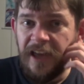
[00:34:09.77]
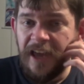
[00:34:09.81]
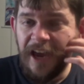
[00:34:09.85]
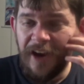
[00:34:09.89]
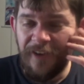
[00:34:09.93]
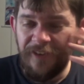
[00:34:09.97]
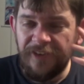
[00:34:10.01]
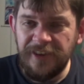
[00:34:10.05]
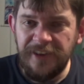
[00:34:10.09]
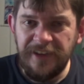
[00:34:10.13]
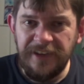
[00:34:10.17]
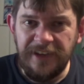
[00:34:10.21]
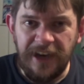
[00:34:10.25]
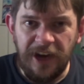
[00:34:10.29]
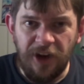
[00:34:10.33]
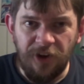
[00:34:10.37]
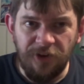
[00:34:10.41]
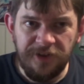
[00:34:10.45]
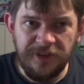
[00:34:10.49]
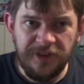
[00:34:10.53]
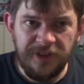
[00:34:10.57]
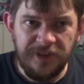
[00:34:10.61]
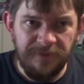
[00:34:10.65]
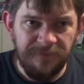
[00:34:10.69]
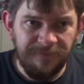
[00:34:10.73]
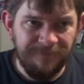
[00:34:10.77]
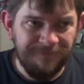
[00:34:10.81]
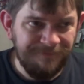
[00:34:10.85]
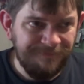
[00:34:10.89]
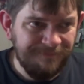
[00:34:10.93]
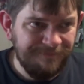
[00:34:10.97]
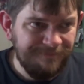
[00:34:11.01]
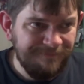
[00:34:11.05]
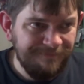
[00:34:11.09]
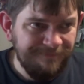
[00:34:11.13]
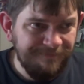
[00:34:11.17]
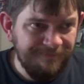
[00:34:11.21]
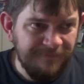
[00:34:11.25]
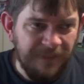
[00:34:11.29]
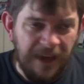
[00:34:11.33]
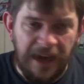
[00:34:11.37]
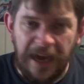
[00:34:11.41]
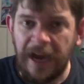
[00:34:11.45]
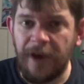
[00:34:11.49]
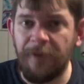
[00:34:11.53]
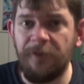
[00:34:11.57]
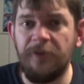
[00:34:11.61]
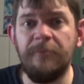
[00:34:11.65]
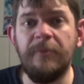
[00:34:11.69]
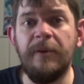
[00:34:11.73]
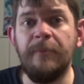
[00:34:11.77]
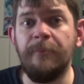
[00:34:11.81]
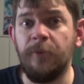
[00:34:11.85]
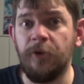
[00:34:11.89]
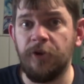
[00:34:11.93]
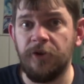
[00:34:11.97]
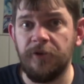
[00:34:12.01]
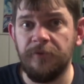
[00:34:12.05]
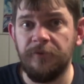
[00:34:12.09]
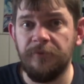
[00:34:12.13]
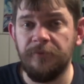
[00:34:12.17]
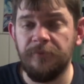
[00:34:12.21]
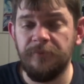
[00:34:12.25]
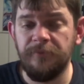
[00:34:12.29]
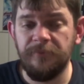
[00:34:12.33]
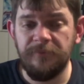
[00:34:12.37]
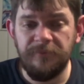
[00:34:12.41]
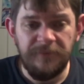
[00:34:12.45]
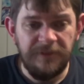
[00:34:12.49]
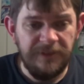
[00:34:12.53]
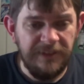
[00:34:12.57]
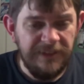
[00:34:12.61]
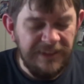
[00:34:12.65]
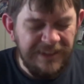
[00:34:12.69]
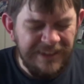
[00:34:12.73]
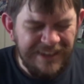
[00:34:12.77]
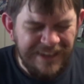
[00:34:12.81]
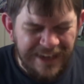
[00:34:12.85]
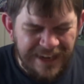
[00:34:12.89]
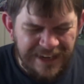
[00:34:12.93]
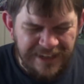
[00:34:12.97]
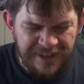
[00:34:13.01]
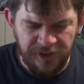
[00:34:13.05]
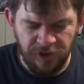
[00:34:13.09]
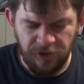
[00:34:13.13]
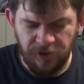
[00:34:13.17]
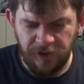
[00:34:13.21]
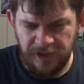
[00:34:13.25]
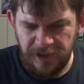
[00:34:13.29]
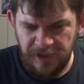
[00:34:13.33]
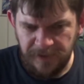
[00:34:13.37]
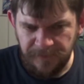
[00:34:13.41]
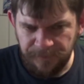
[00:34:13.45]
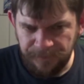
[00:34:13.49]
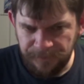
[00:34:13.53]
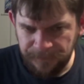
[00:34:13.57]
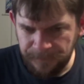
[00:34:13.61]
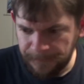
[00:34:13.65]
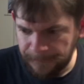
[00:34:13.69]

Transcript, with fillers: Everything else, I remembered easily.